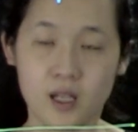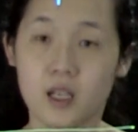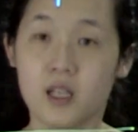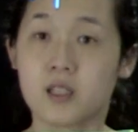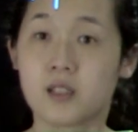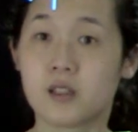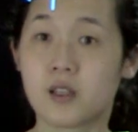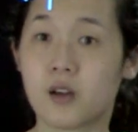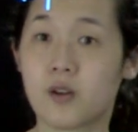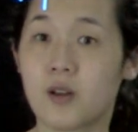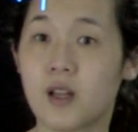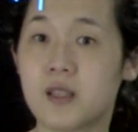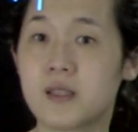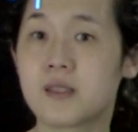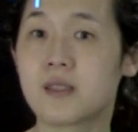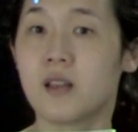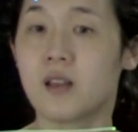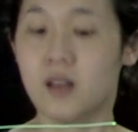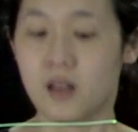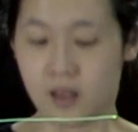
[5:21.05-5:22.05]
So it's
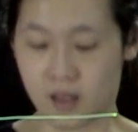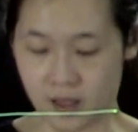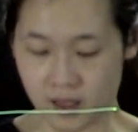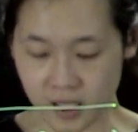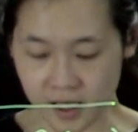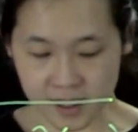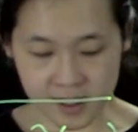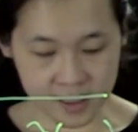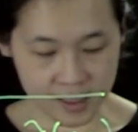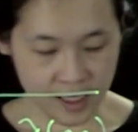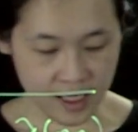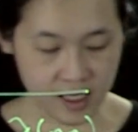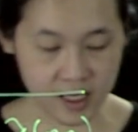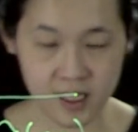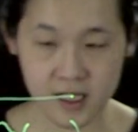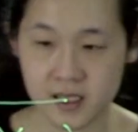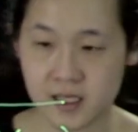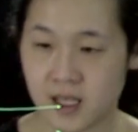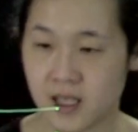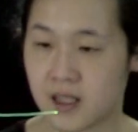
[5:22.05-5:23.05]
this
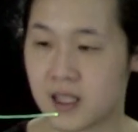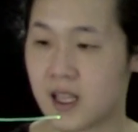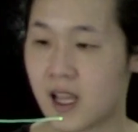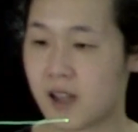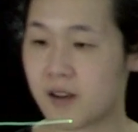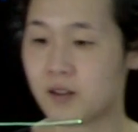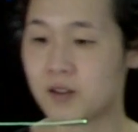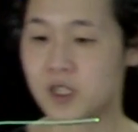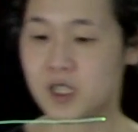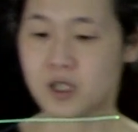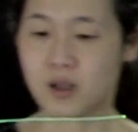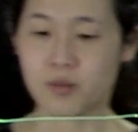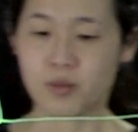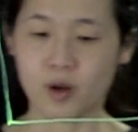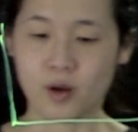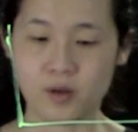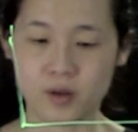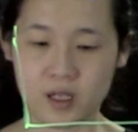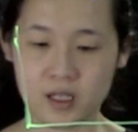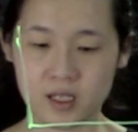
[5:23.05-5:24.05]
is the energy
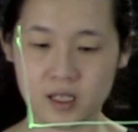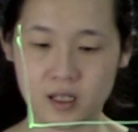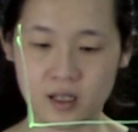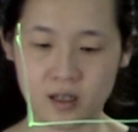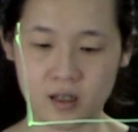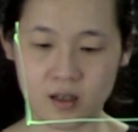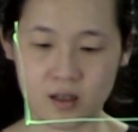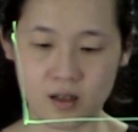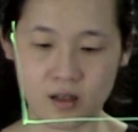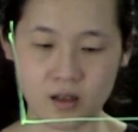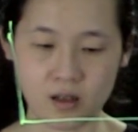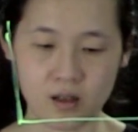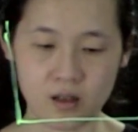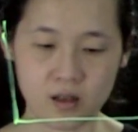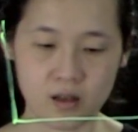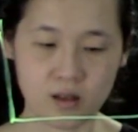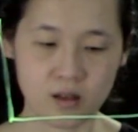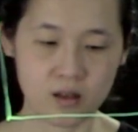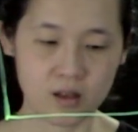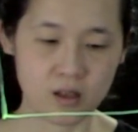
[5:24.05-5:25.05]
component,
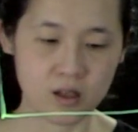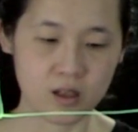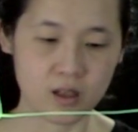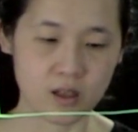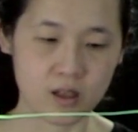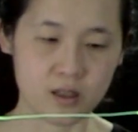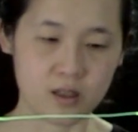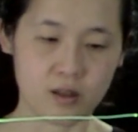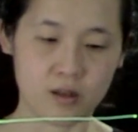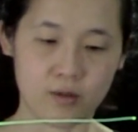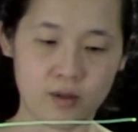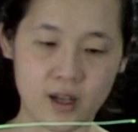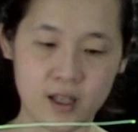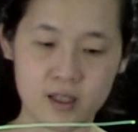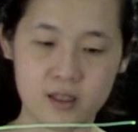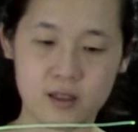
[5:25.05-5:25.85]
right?